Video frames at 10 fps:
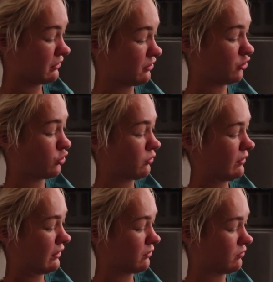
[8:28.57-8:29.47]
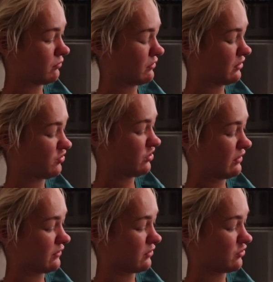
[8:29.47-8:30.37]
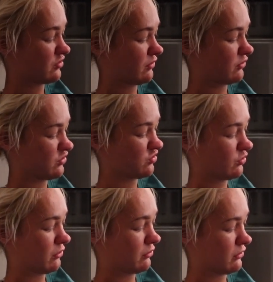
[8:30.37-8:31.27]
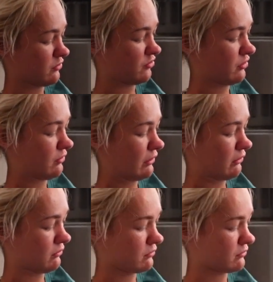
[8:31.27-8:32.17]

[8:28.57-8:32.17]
know about each other's different struggles. You know.